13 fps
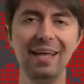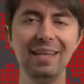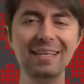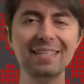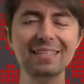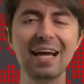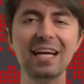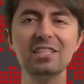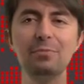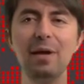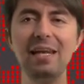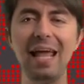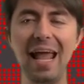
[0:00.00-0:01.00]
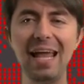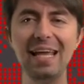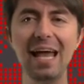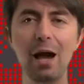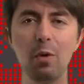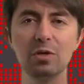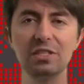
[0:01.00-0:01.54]
This guy spent 8
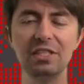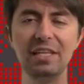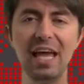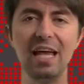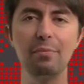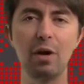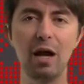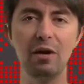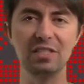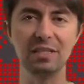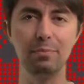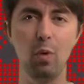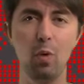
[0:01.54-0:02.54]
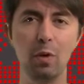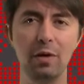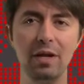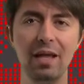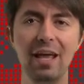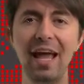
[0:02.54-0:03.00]
hours a day browsing porn